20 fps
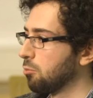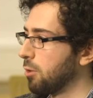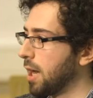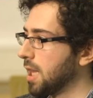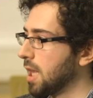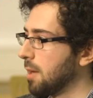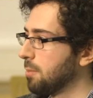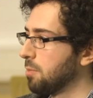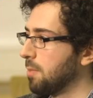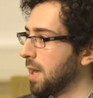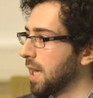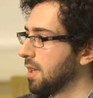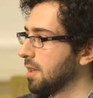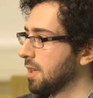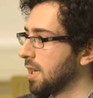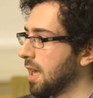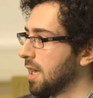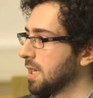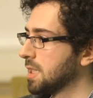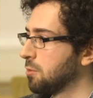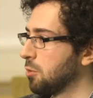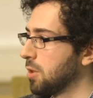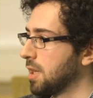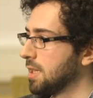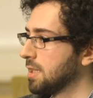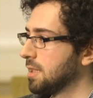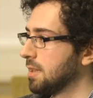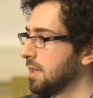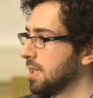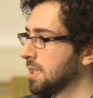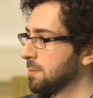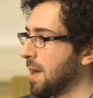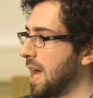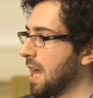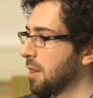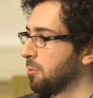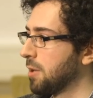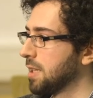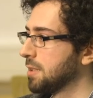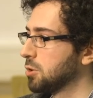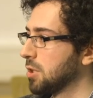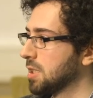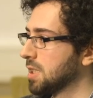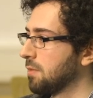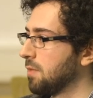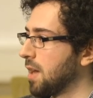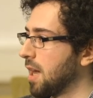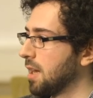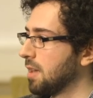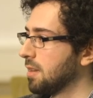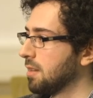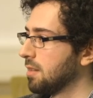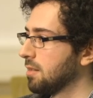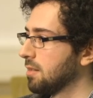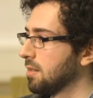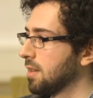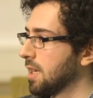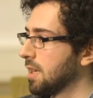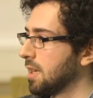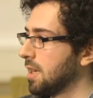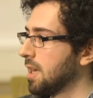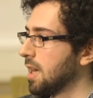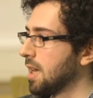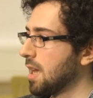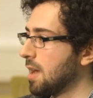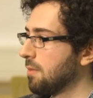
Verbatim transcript: write up making a case for these these pathways justifying like EA